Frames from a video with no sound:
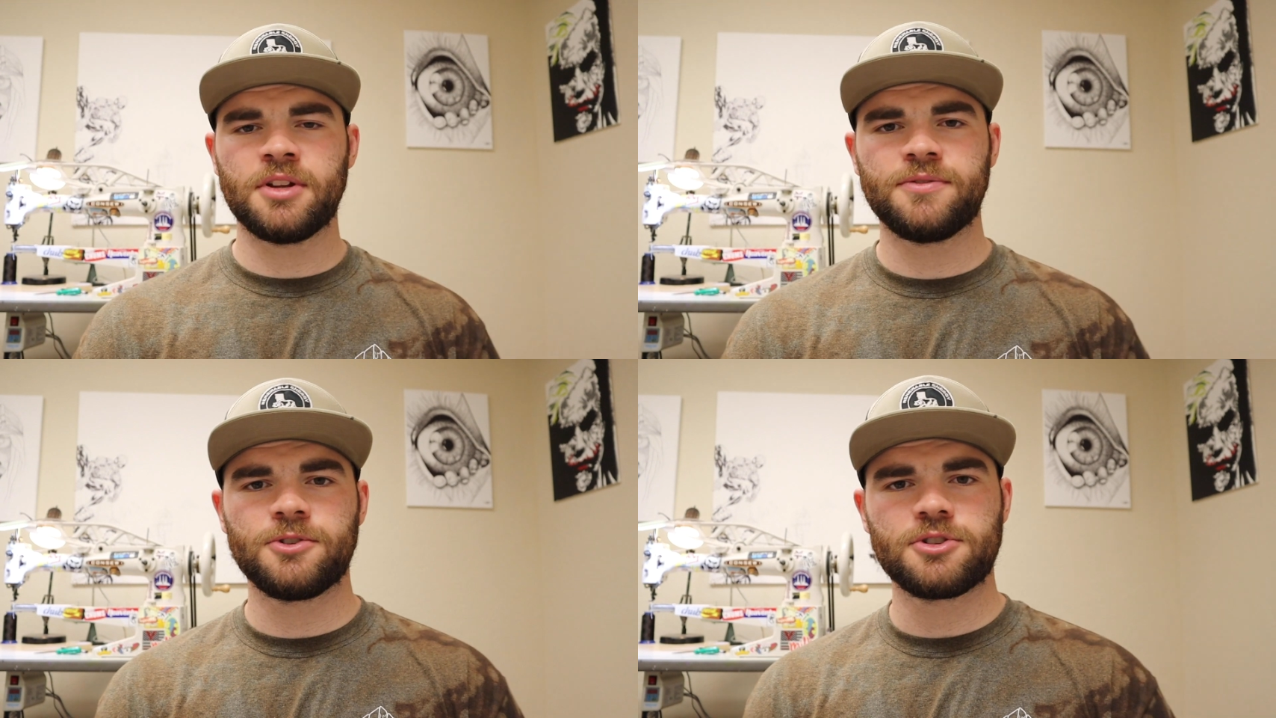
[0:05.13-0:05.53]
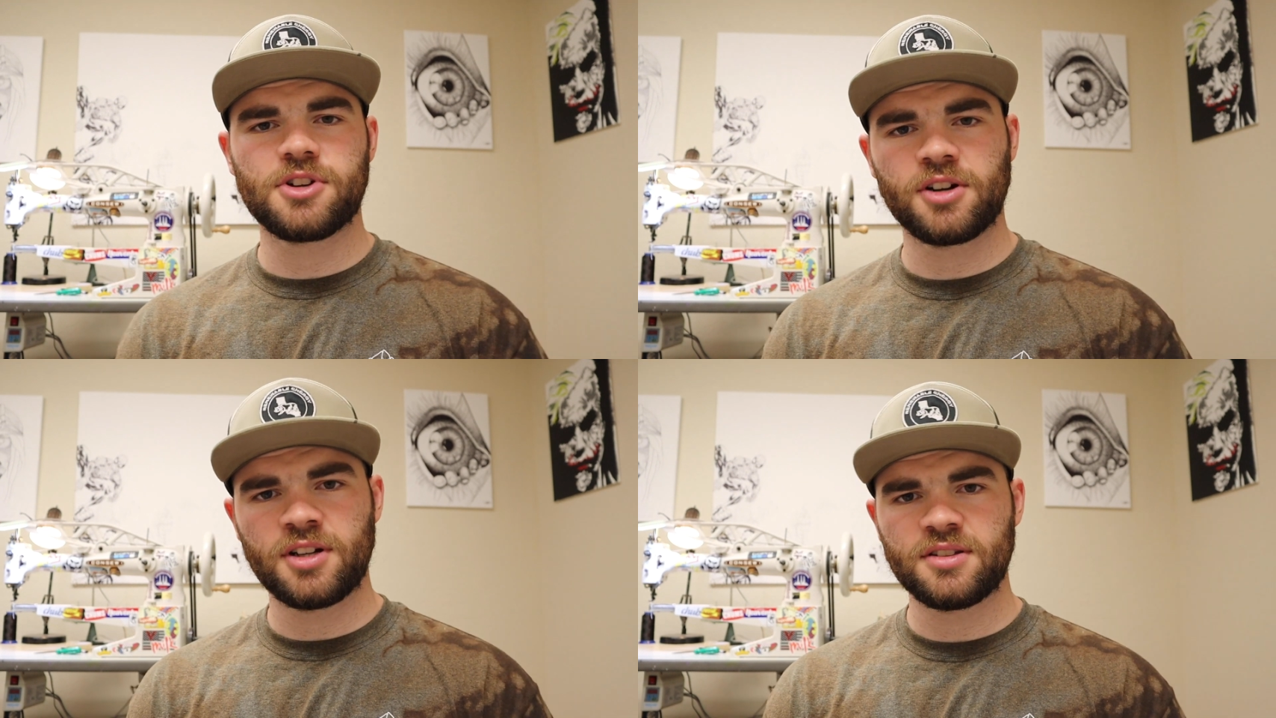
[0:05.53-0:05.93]
and if you're
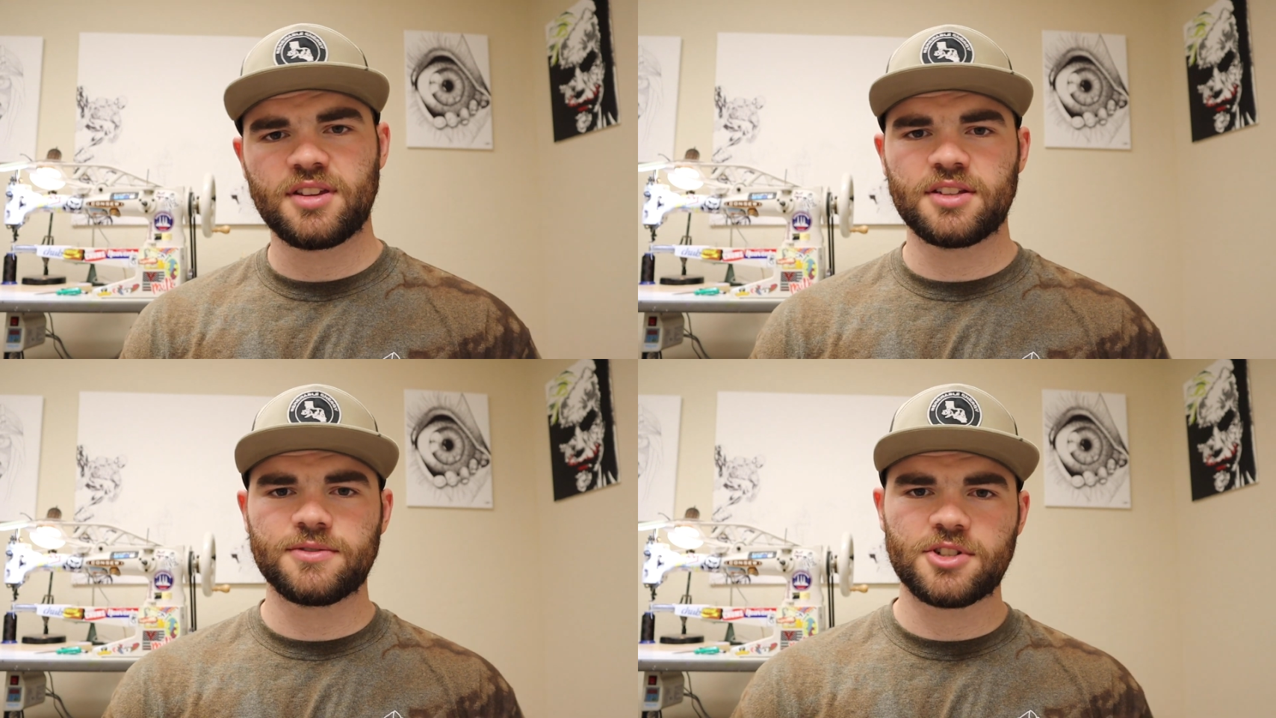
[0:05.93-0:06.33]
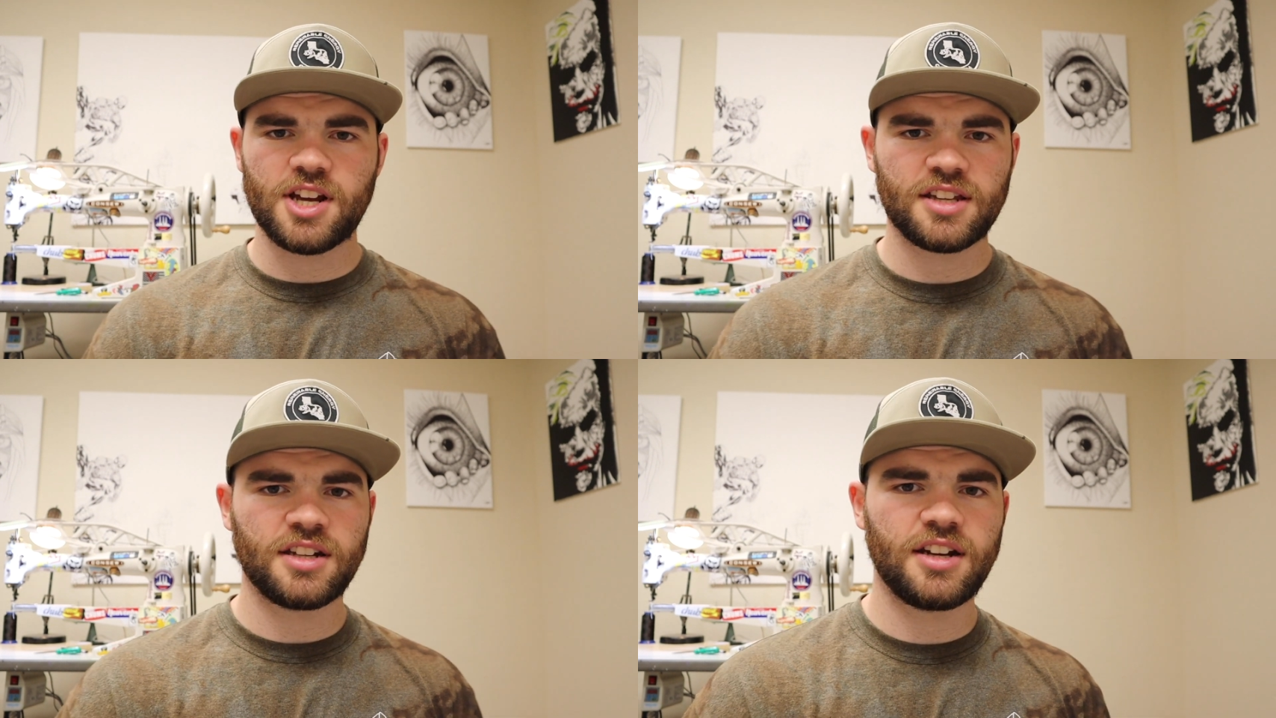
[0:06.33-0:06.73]
returning, thanks for
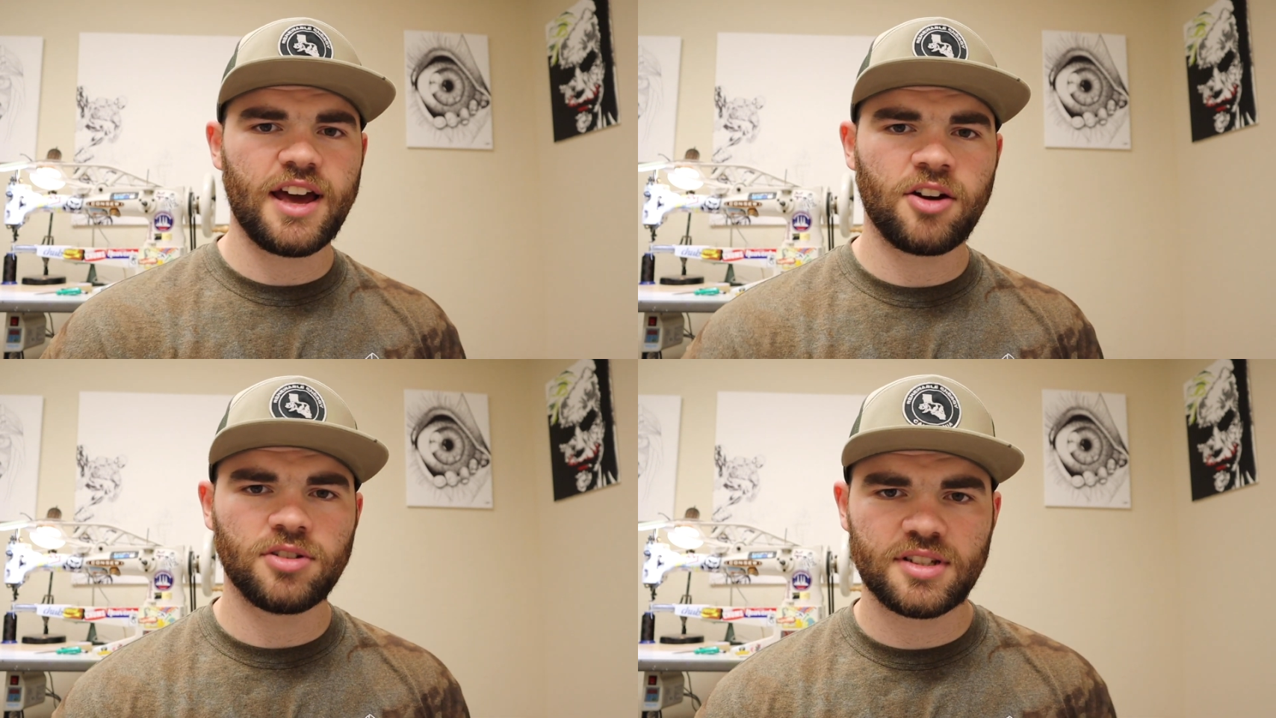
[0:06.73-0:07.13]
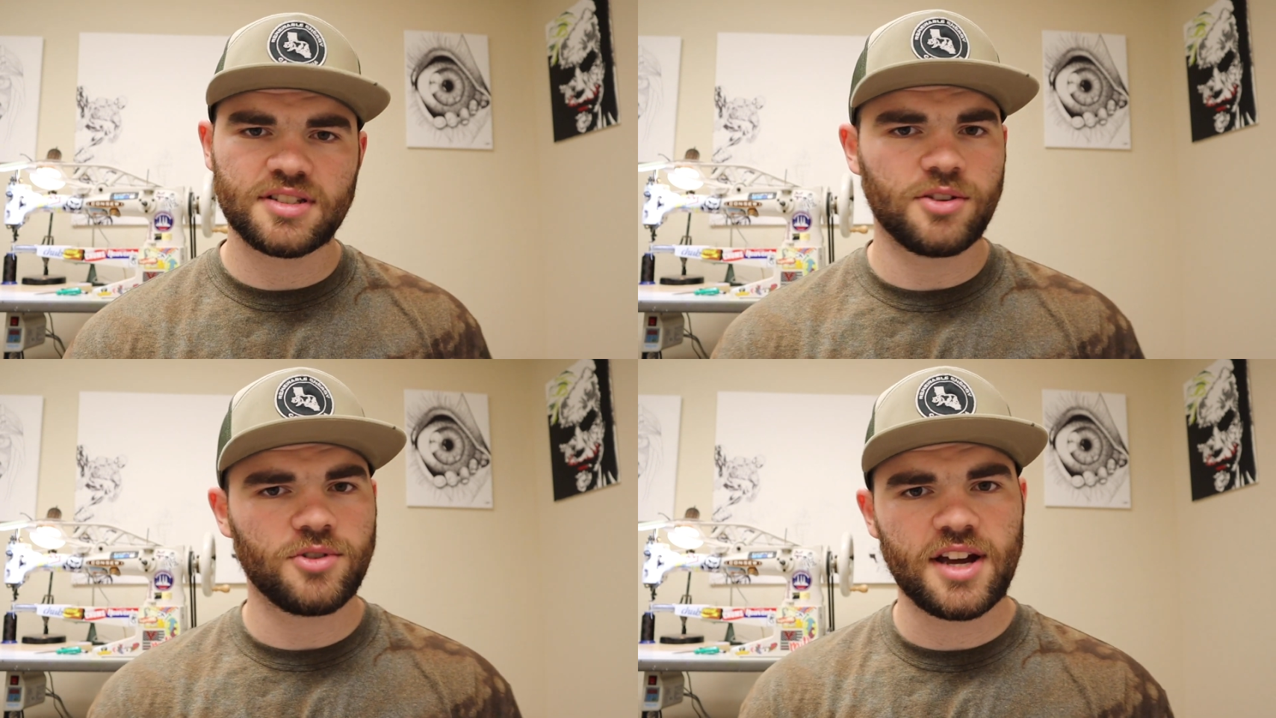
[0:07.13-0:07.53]
checking it out, and
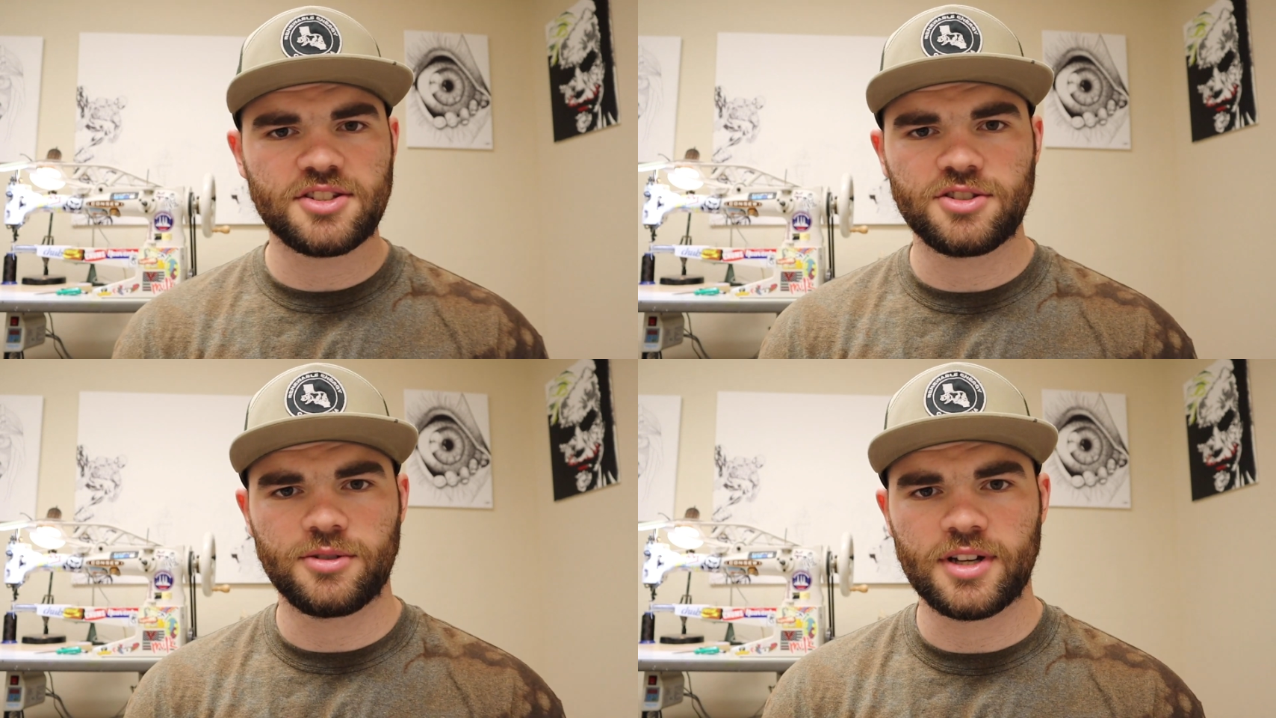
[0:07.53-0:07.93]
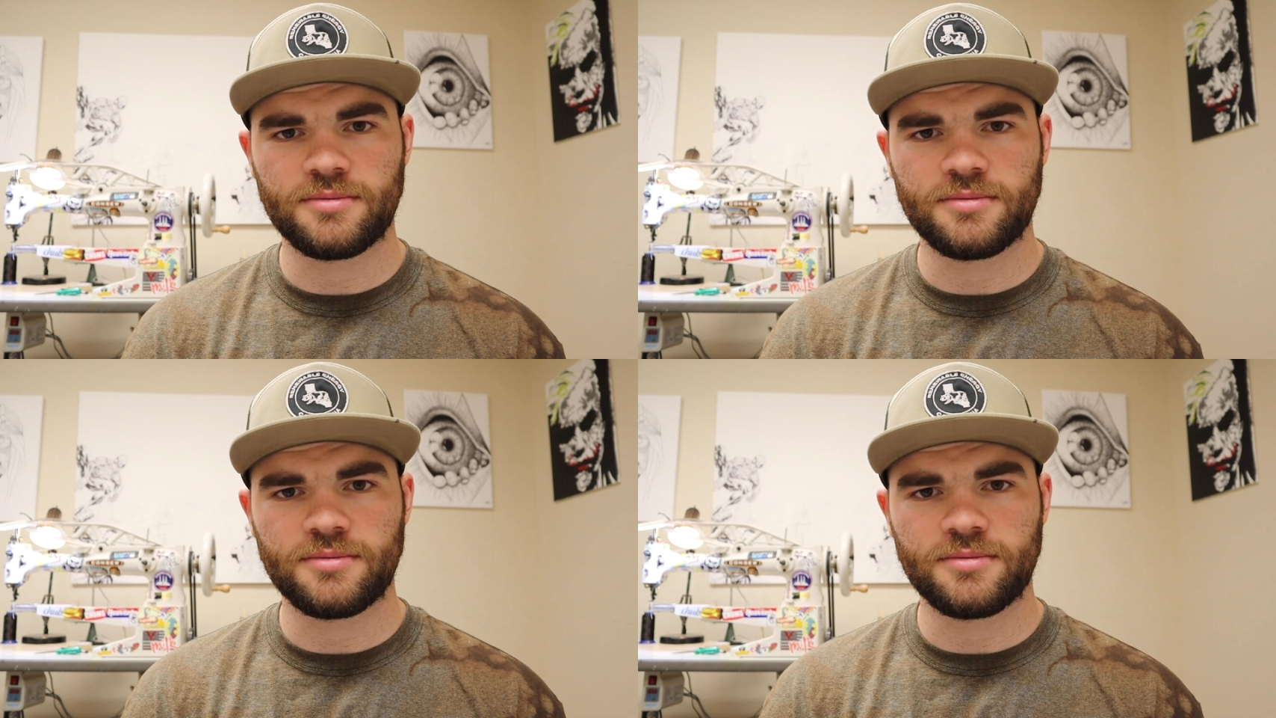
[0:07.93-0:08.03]
let's get right to